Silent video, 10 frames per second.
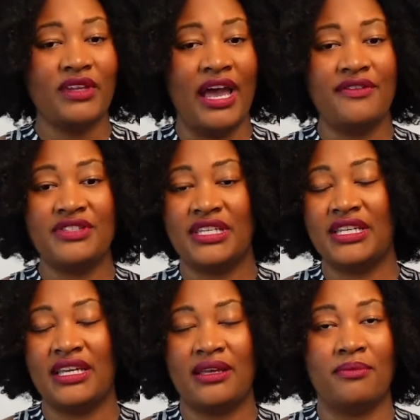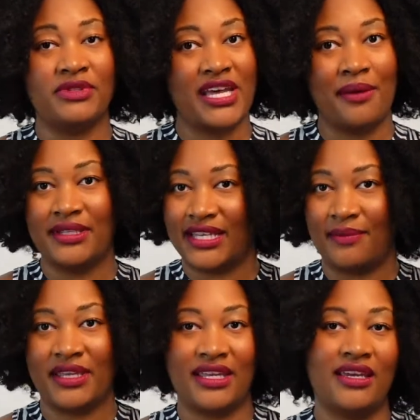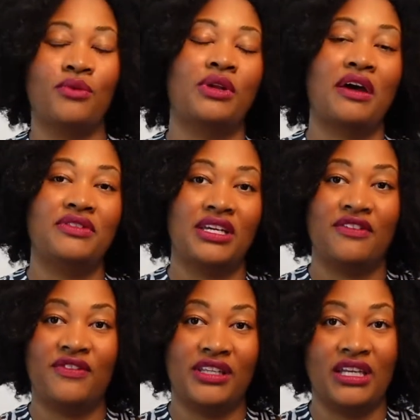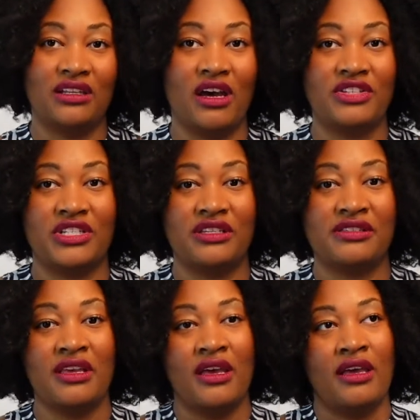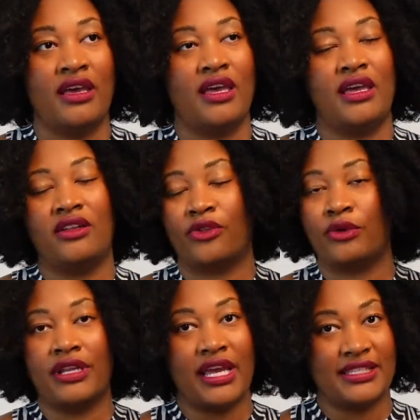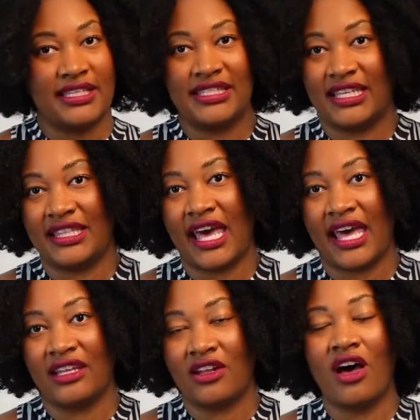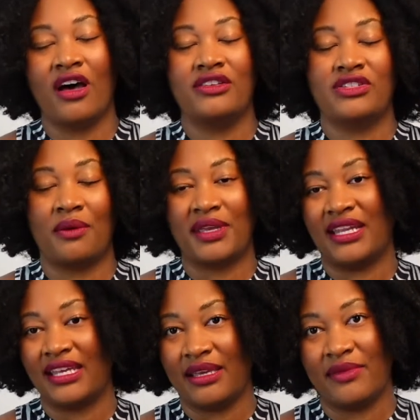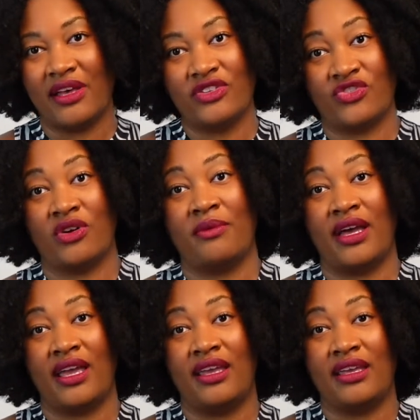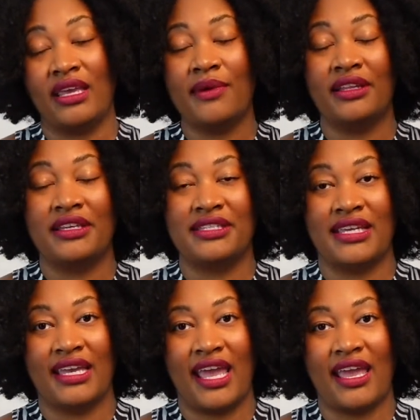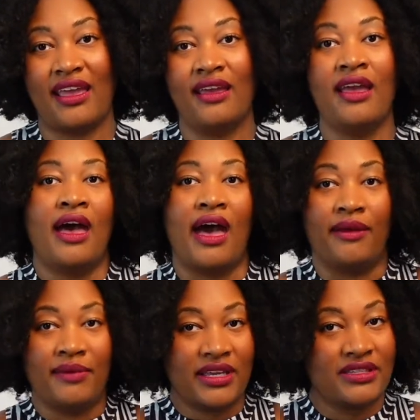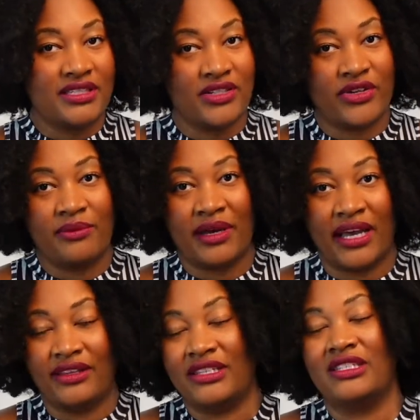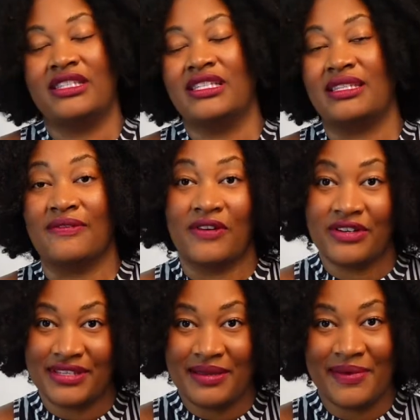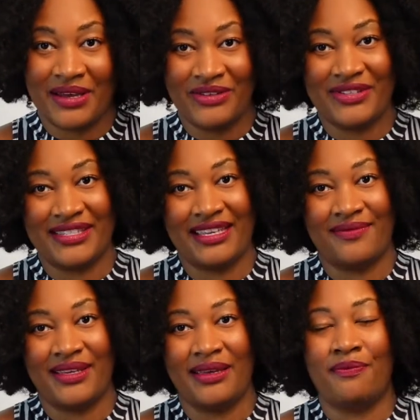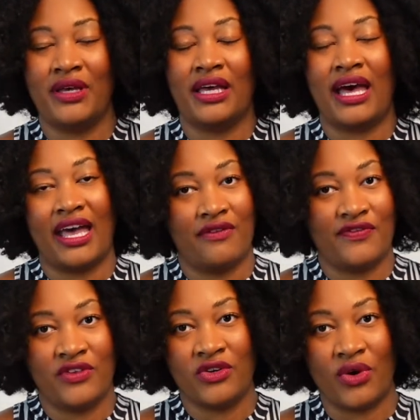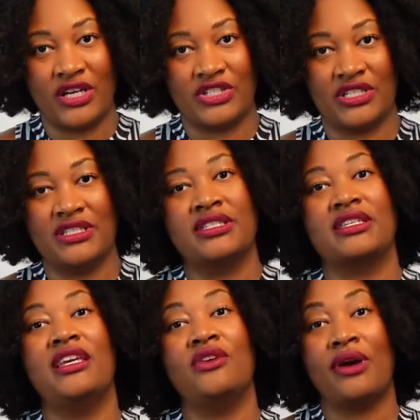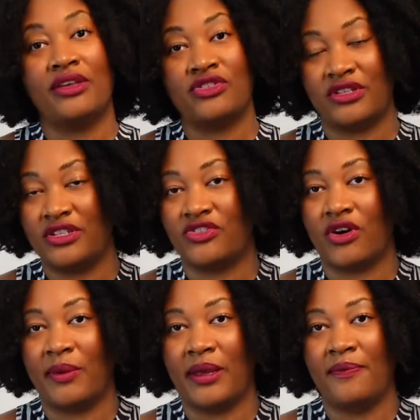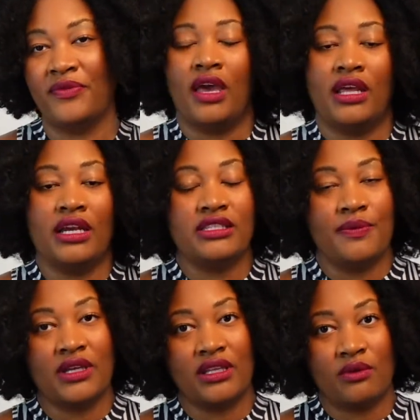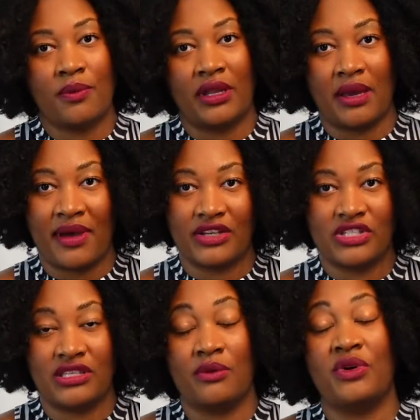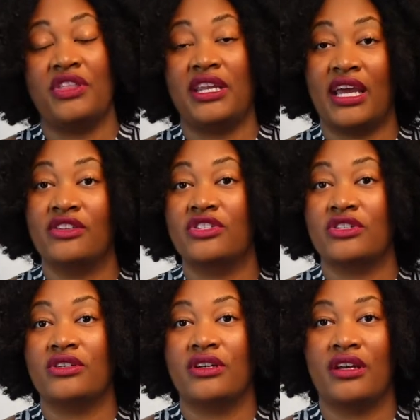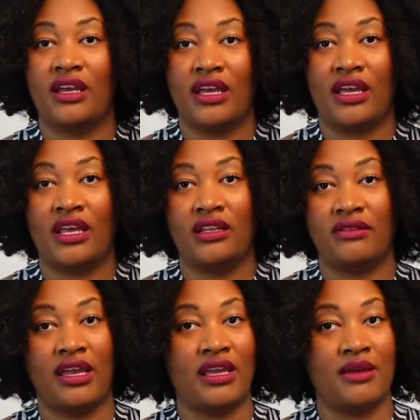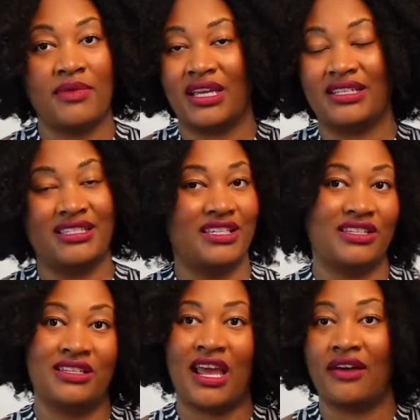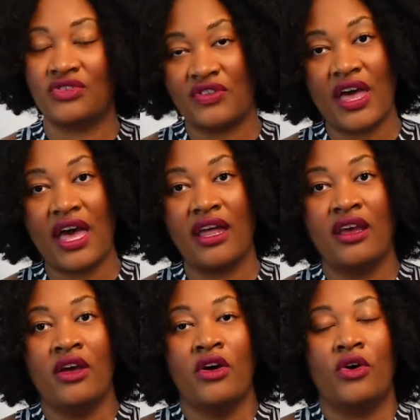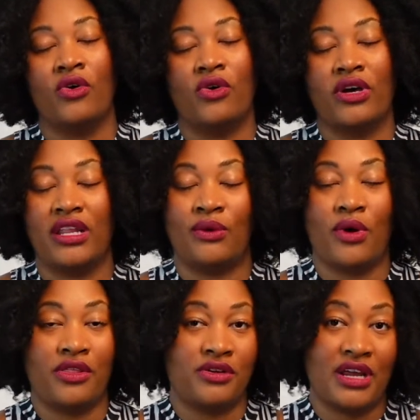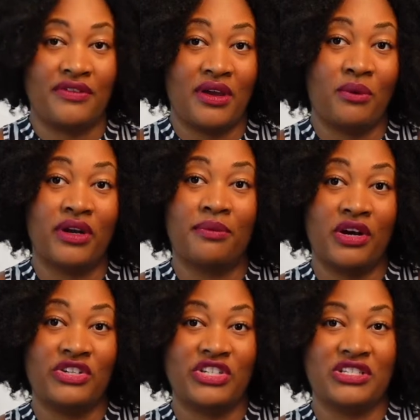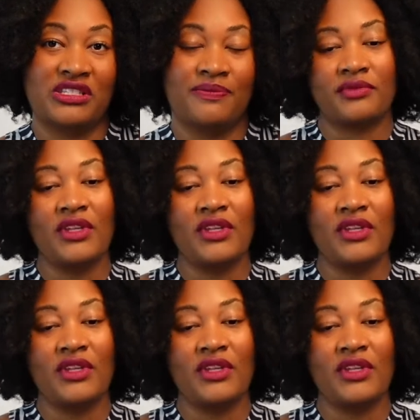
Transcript: I've seen it time and time again when I've done affiliate launches, and 3 days into that launch, I'm getting emails from my email list saying, hey, I've been considering buying this since the first email you sent me, but I have a few questions. Can you answer these for me? And I typically reply back to them with an answer, and they can make a decision after that on whether or not they want to purchase.